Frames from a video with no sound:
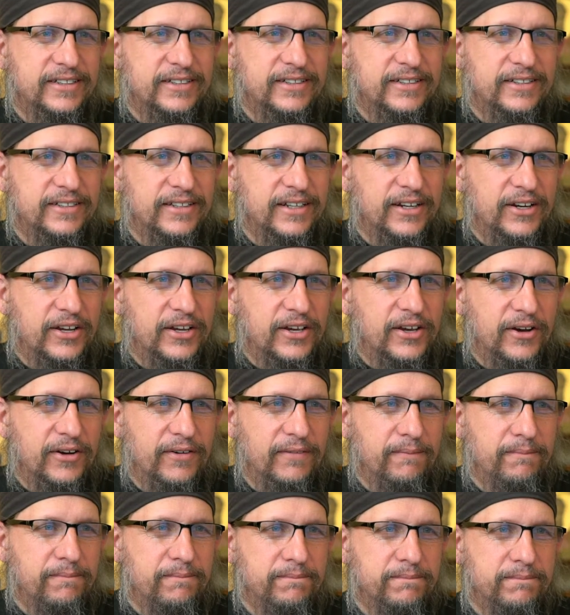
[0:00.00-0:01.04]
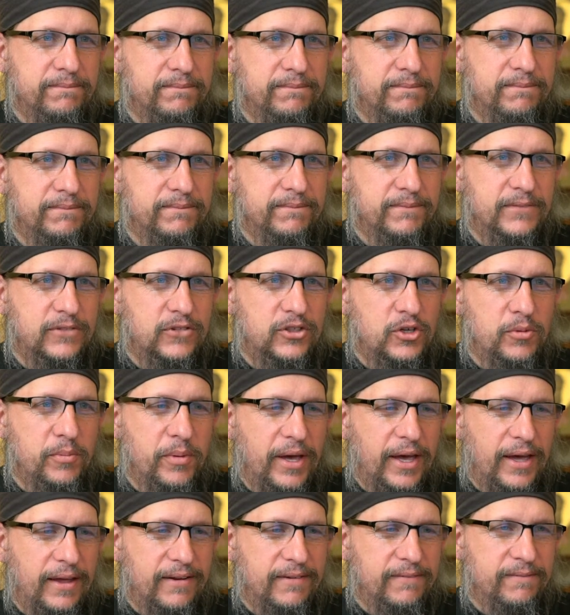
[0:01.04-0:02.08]
There you go. Too
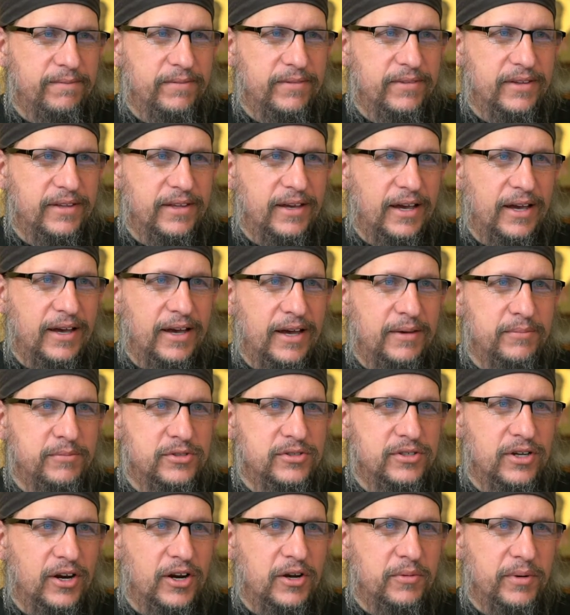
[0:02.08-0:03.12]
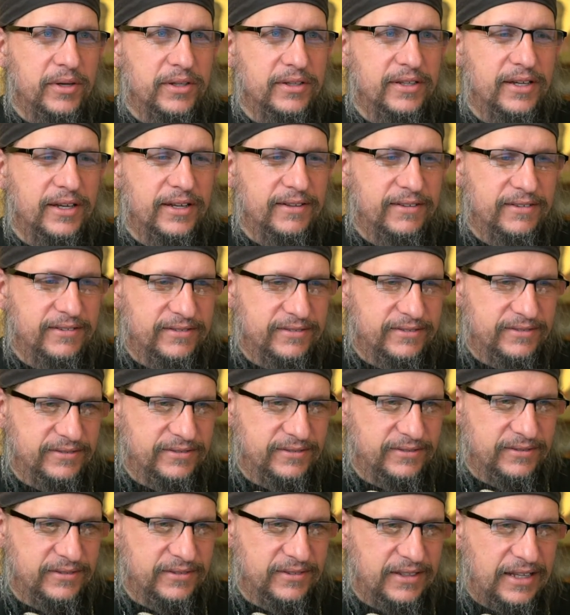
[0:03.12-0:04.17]
bad. I'm sorry about that.
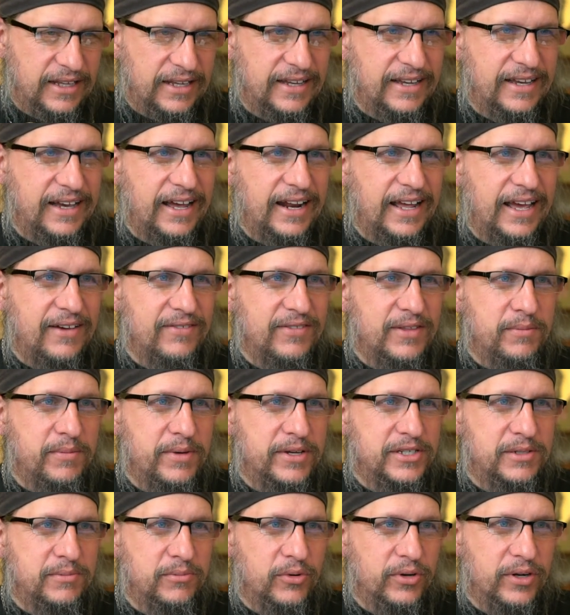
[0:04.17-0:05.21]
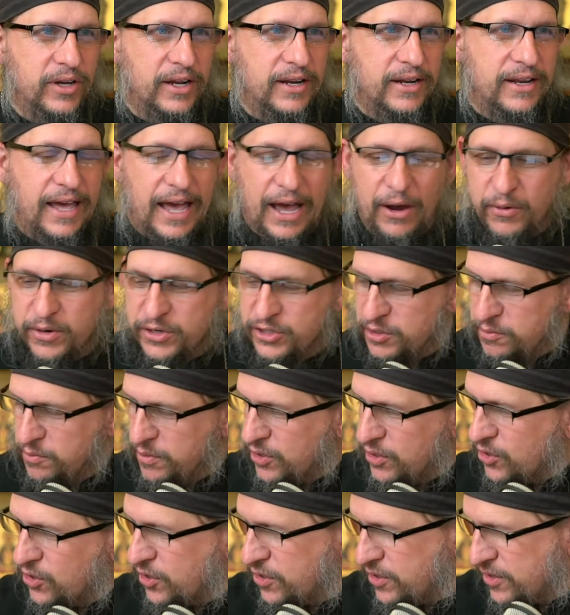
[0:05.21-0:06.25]
I gotta have that mixing board on. Now we should be
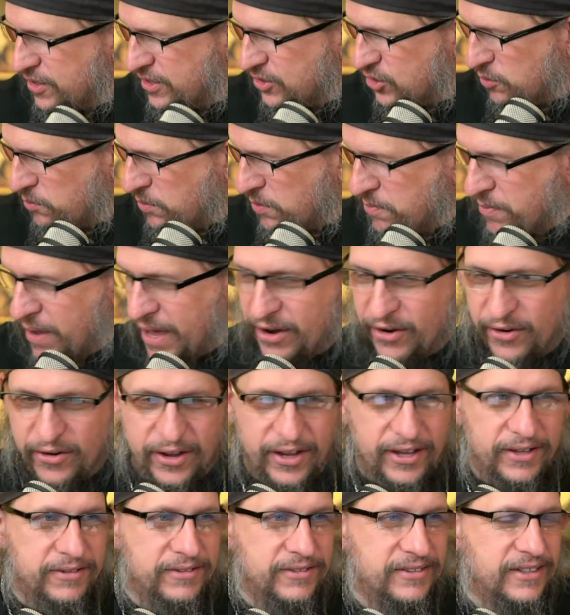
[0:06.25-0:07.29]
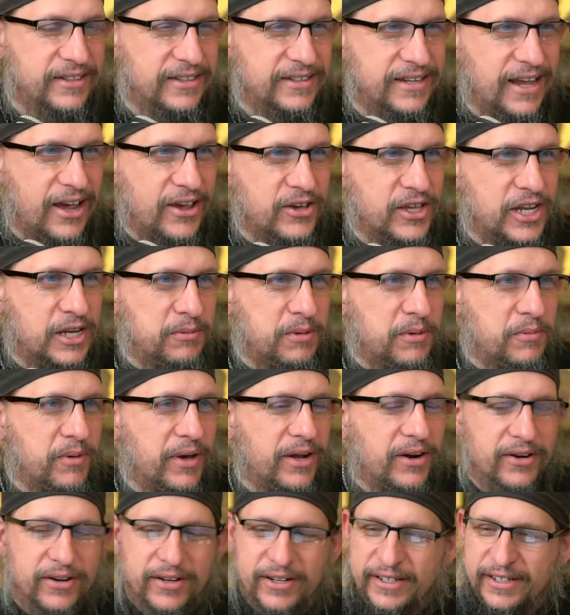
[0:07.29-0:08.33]
heard. Should be better, huh? Now you hear me
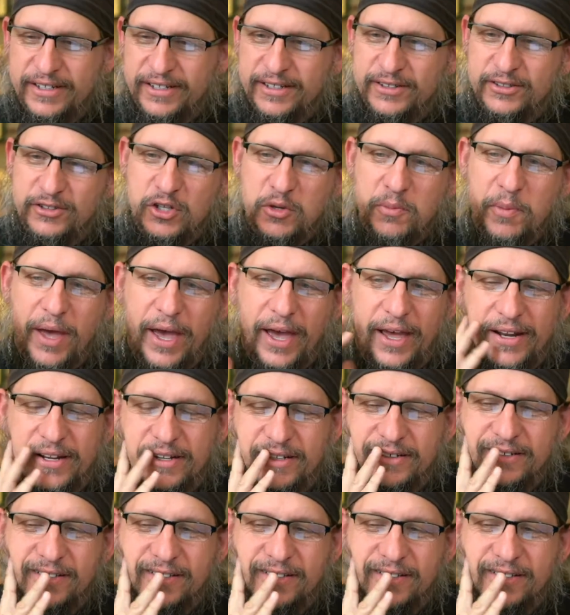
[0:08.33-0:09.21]
better. Too bad.